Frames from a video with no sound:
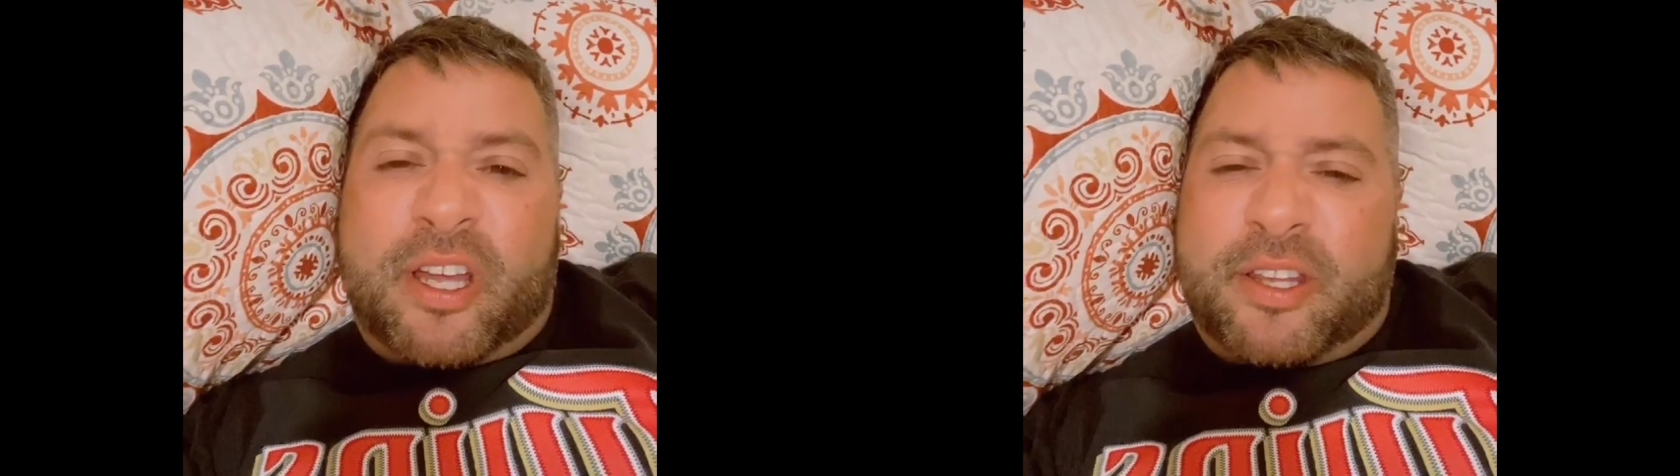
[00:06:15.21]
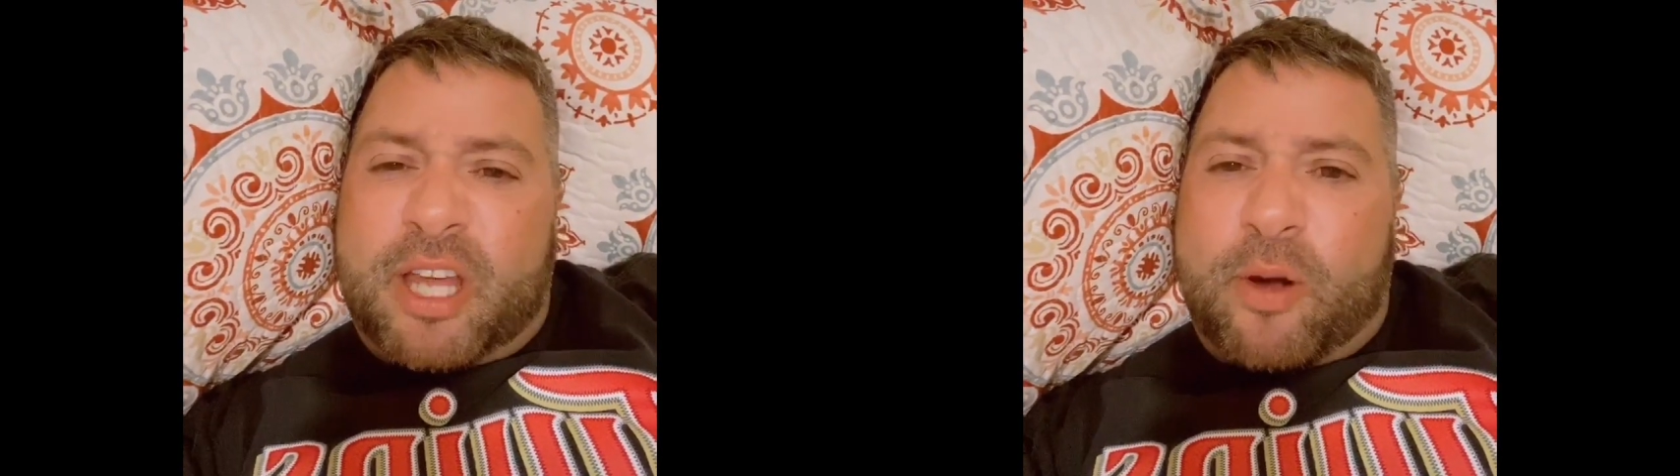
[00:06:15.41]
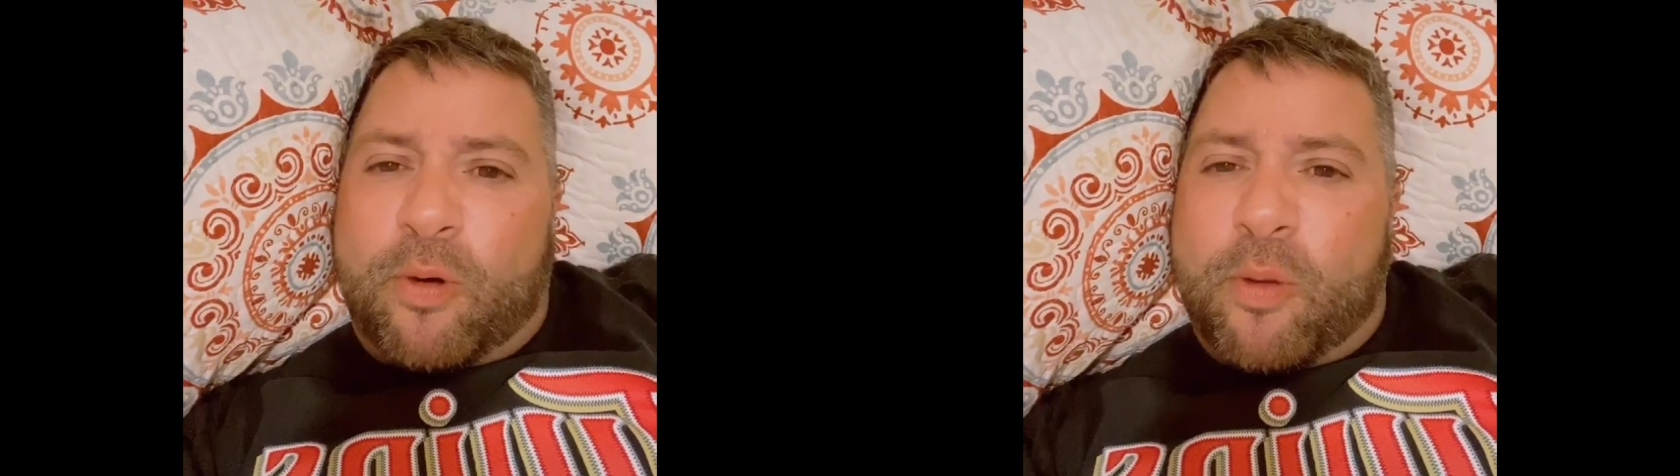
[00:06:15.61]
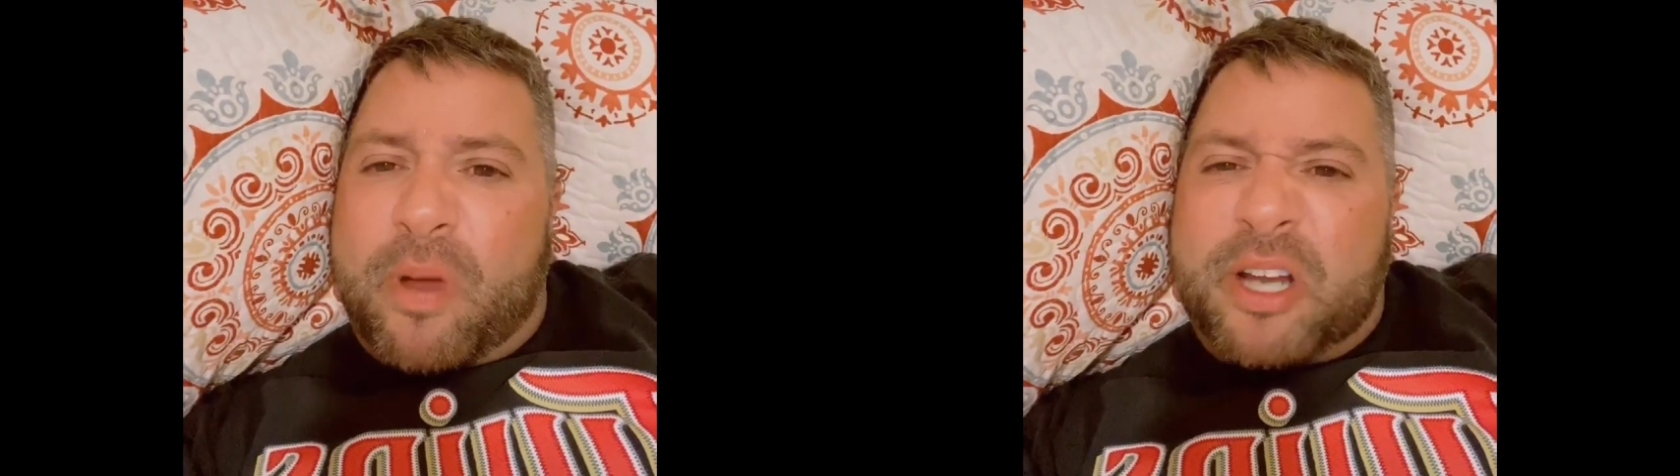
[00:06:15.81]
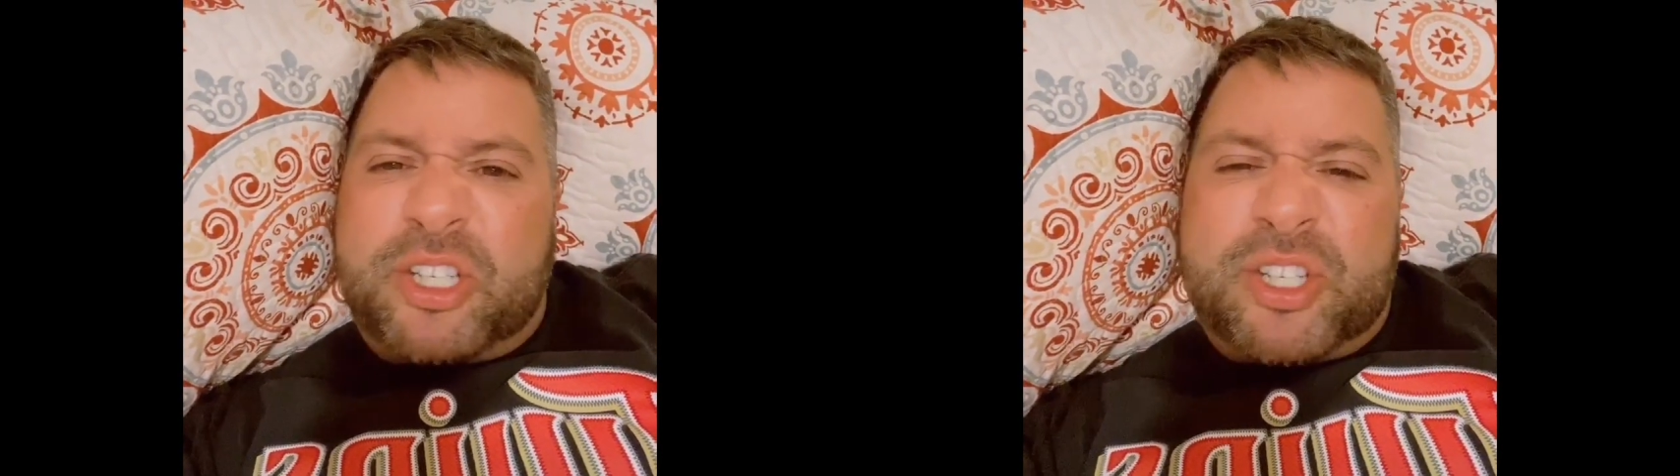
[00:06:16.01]
And that
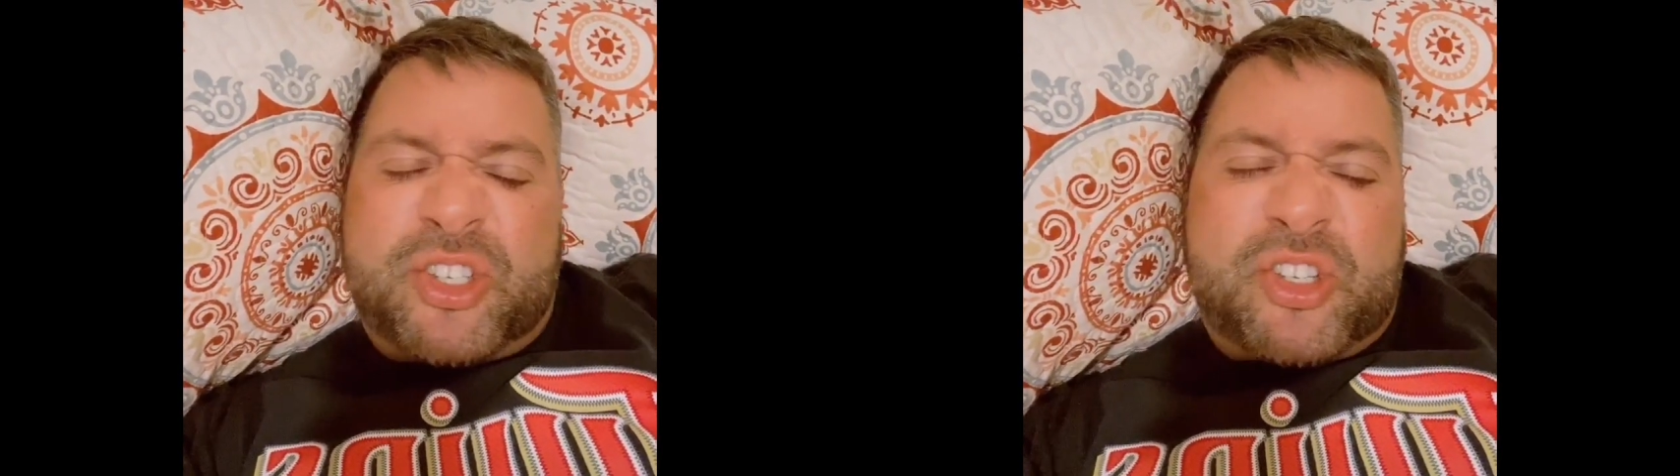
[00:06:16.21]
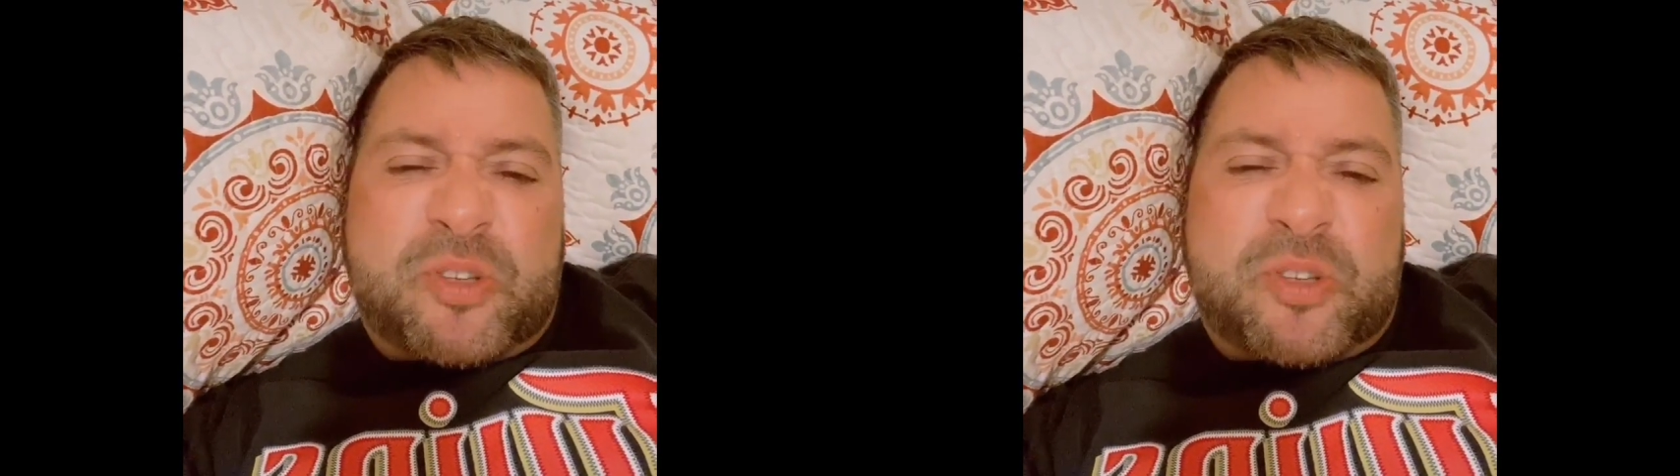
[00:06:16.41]
robot just